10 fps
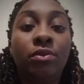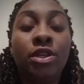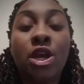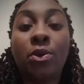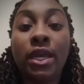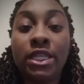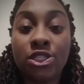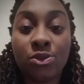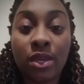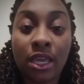
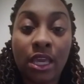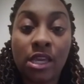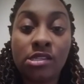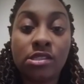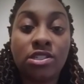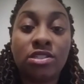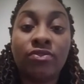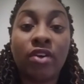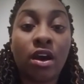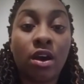injury such as
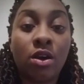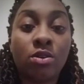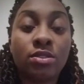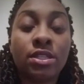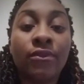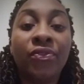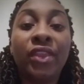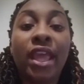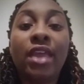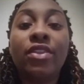falls,
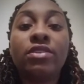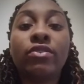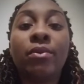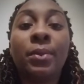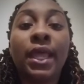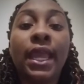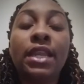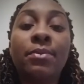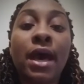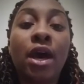and they've
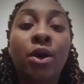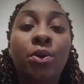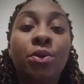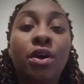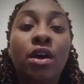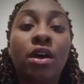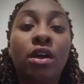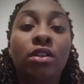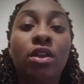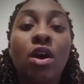complained about
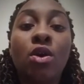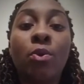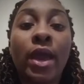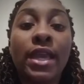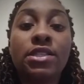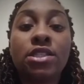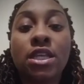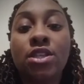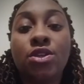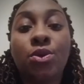long waits
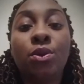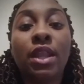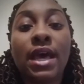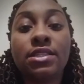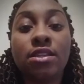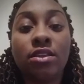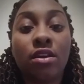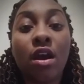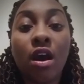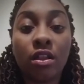in utilizing
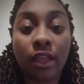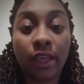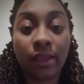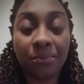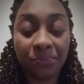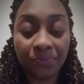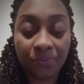their call light.